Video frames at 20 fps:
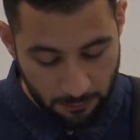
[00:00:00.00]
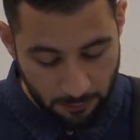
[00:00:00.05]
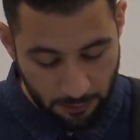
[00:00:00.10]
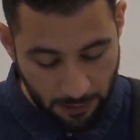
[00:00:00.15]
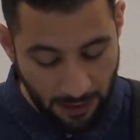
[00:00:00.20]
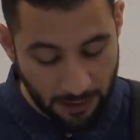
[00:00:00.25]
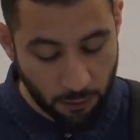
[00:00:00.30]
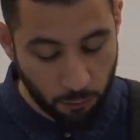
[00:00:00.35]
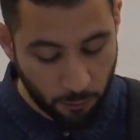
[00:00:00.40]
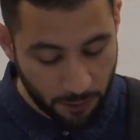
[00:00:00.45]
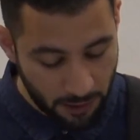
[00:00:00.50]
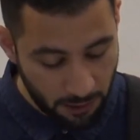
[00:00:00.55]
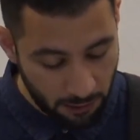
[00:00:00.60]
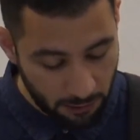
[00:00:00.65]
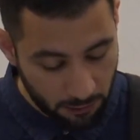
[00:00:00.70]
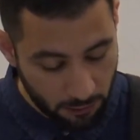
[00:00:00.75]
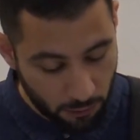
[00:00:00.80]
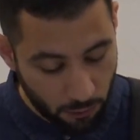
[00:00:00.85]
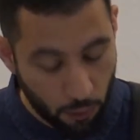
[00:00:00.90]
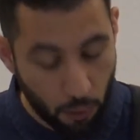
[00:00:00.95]
and
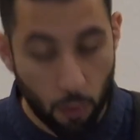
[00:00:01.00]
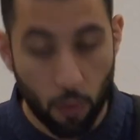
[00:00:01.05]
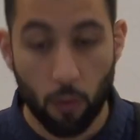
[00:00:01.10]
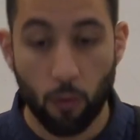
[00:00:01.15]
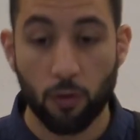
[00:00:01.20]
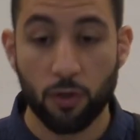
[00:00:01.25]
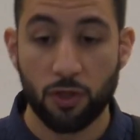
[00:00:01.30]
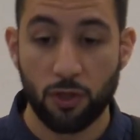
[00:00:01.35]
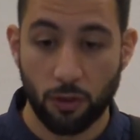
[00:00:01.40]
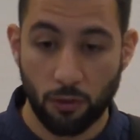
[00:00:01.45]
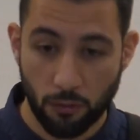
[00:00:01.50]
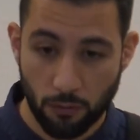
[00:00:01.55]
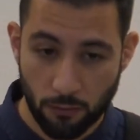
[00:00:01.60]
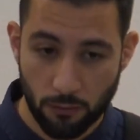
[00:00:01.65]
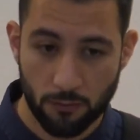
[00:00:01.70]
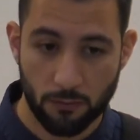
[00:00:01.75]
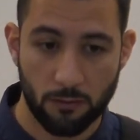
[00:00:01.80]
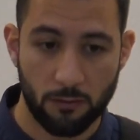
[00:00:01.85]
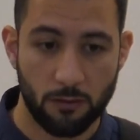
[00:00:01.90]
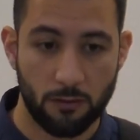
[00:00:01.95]
we or
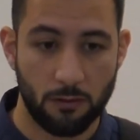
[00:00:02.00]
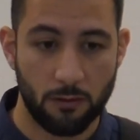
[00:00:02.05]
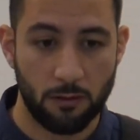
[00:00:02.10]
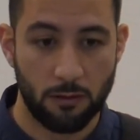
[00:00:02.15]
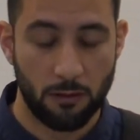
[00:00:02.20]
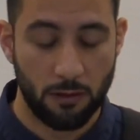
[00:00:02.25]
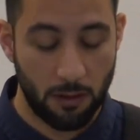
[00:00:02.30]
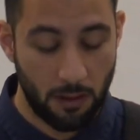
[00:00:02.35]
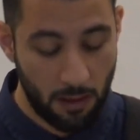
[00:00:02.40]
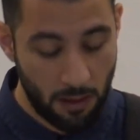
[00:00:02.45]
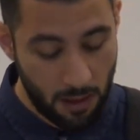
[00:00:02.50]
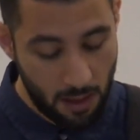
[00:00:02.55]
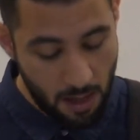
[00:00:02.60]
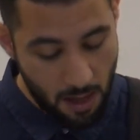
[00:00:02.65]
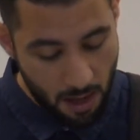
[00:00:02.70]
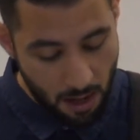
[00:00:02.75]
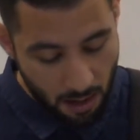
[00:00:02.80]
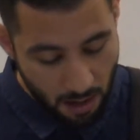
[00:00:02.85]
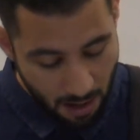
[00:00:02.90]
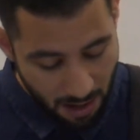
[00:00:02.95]
you
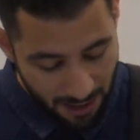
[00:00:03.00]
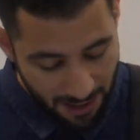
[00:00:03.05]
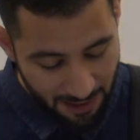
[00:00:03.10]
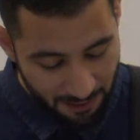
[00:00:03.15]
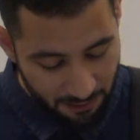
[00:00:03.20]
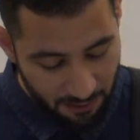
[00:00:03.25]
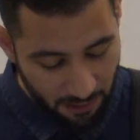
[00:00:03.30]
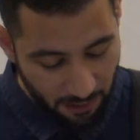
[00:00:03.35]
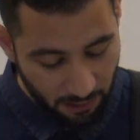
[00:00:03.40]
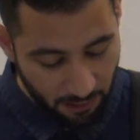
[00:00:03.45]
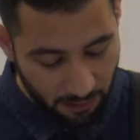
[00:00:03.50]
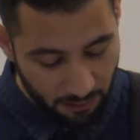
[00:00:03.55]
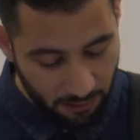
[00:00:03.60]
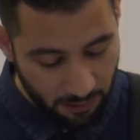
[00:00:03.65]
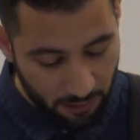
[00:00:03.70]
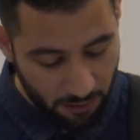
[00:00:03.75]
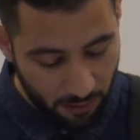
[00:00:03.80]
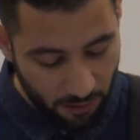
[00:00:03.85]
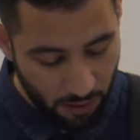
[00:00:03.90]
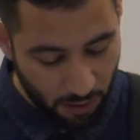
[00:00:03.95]
are either
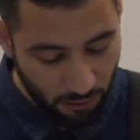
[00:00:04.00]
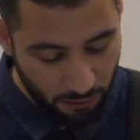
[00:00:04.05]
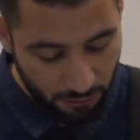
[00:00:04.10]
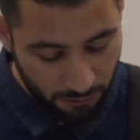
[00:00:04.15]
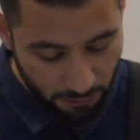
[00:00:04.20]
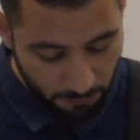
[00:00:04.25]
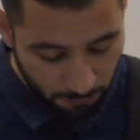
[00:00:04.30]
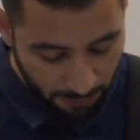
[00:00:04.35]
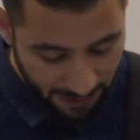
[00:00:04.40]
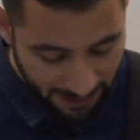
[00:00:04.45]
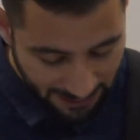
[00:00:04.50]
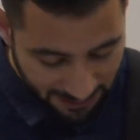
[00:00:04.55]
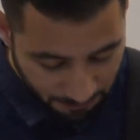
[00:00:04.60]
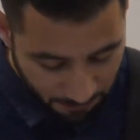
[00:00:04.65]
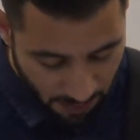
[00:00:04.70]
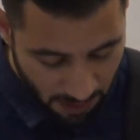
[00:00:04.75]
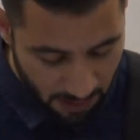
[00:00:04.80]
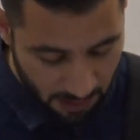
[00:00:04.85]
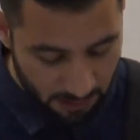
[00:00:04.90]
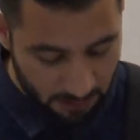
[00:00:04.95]
on the right
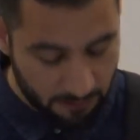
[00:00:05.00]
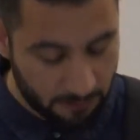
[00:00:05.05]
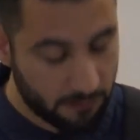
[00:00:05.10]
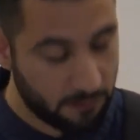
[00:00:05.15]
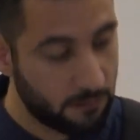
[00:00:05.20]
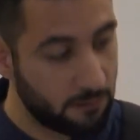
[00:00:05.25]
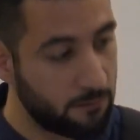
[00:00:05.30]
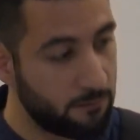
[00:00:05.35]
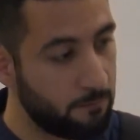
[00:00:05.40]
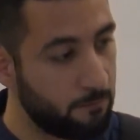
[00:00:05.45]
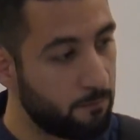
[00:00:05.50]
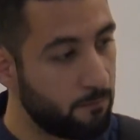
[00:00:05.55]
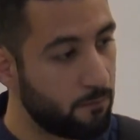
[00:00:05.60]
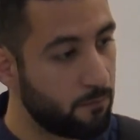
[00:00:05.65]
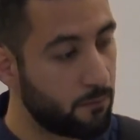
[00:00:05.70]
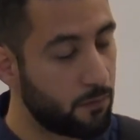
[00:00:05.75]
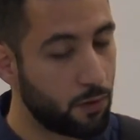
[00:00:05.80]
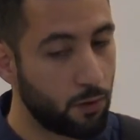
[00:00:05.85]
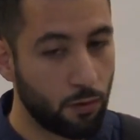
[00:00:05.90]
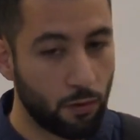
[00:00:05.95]
path
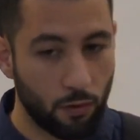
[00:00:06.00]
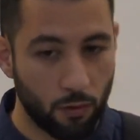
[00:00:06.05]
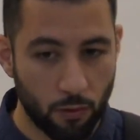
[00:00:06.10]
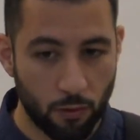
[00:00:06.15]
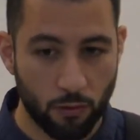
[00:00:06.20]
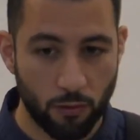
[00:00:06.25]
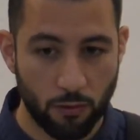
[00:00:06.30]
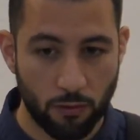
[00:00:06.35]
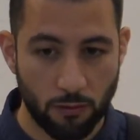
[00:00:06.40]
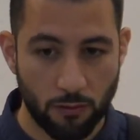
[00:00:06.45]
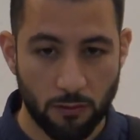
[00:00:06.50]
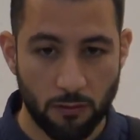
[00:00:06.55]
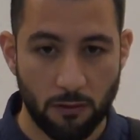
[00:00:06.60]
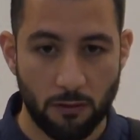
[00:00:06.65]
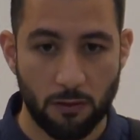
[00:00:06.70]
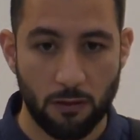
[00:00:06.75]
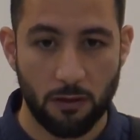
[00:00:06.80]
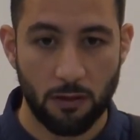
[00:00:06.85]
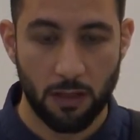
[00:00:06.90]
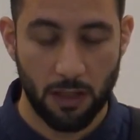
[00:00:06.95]

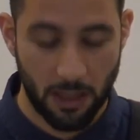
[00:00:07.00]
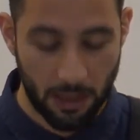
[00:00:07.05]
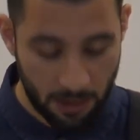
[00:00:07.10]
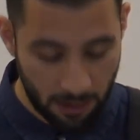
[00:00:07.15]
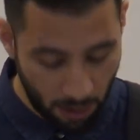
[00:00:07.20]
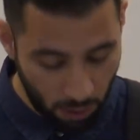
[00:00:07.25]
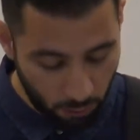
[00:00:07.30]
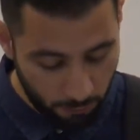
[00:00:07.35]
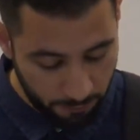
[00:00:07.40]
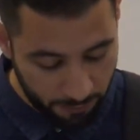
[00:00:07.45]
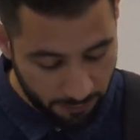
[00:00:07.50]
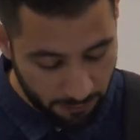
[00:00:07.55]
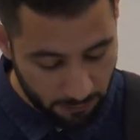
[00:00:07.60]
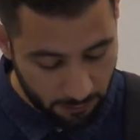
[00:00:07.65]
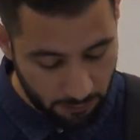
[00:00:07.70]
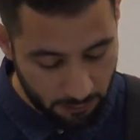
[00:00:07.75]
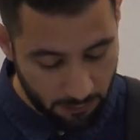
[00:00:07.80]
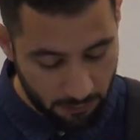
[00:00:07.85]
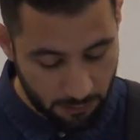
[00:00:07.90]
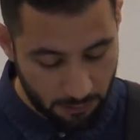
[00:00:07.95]
or in
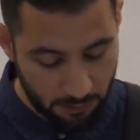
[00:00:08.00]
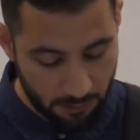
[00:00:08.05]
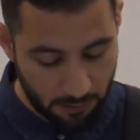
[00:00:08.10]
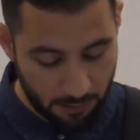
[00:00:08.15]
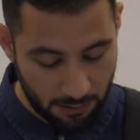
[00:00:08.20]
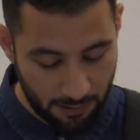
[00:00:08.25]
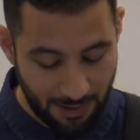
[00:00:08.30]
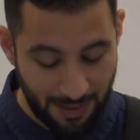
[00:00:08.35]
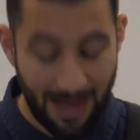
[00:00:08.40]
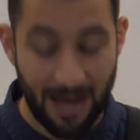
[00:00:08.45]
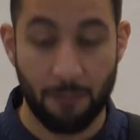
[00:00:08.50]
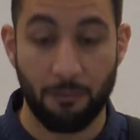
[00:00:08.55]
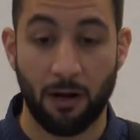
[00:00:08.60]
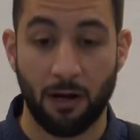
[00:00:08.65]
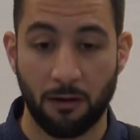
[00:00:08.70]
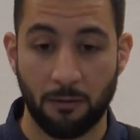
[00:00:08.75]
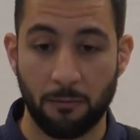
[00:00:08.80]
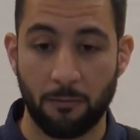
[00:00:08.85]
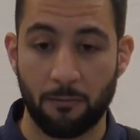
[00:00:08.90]
open error.